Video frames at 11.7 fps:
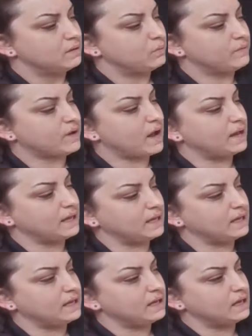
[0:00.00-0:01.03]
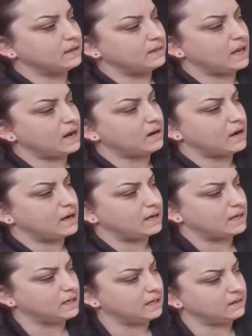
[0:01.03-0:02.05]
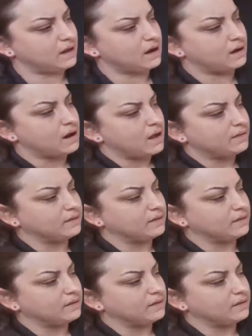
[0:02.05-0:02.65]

We've got E there and an E there.